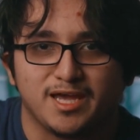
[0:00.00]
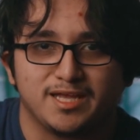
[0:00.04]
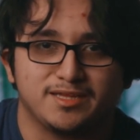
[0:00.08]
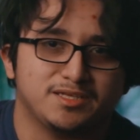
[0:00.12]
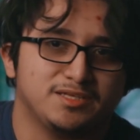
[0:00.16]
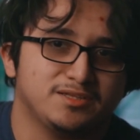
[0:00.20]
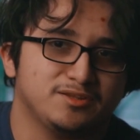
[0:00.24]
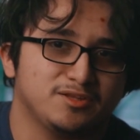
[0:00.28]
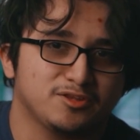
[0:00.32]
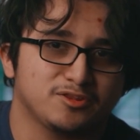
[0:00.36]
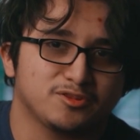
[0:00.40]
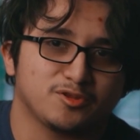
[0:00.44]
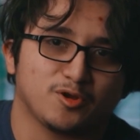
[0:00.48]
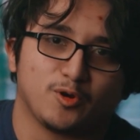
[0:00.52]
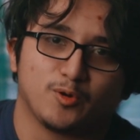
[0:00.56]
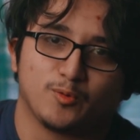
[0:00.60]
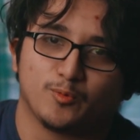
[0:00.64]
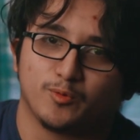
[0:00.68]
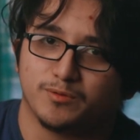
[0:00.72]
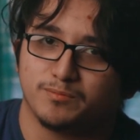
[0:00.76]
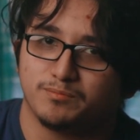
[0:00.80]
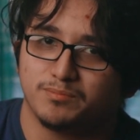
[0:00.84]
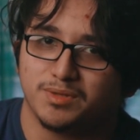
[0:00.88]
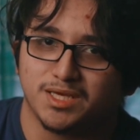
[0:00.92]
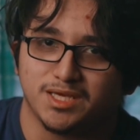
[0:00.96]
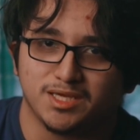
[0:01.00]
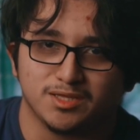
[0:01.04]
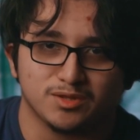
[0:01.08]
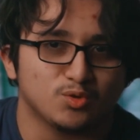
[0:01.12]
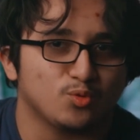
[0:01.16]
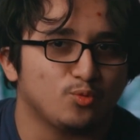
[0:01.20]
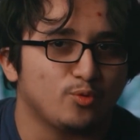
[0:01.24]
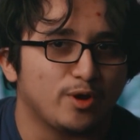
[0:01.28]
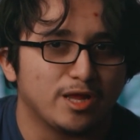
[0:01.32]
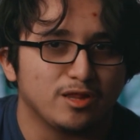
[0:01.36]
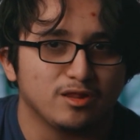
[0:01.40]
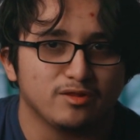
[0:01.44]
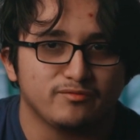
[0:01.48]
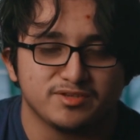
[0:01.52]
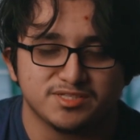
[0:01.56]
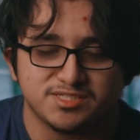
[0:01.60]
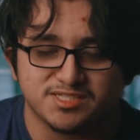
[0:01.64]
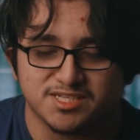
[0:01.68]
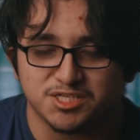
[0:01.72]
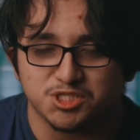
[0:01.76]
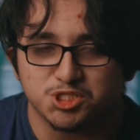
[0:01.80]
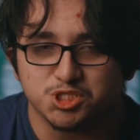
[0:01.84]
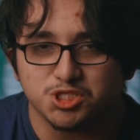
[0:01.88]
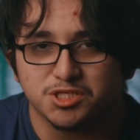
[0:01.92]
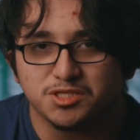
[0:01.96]
and then the third one being The Well of
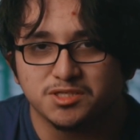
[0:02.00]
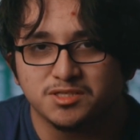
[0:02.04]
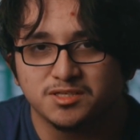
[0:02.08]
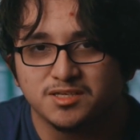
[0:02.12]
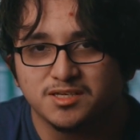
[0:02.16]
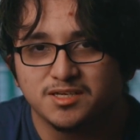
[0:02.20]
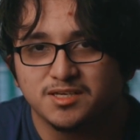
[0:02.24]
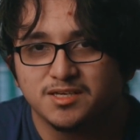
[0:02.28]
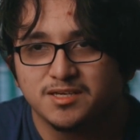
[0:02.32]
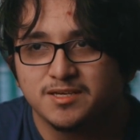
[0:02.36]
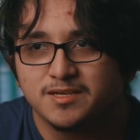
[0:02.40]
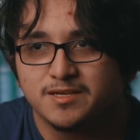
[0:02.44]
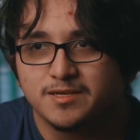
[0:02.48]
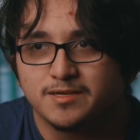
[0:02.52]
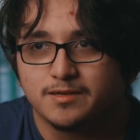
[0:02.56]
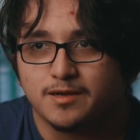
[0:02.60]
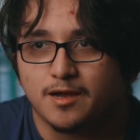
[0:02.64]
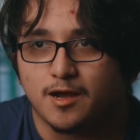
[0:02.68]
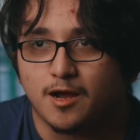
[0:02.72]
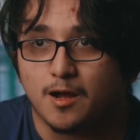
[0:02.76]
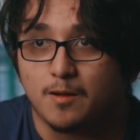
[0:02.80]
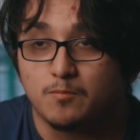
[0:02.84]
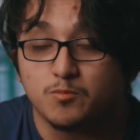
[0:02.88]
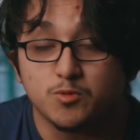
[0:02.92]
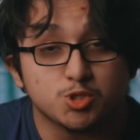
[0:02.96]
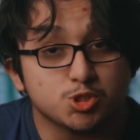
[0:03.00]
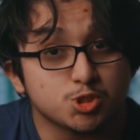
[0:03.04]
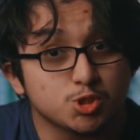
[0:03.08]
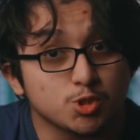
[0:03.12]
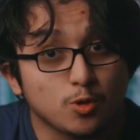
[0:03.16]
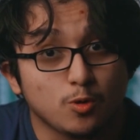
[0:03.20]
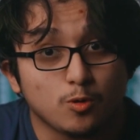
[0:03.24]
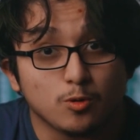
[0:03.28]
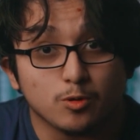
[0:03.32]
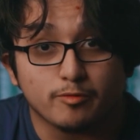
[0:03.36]
Ascension. They're still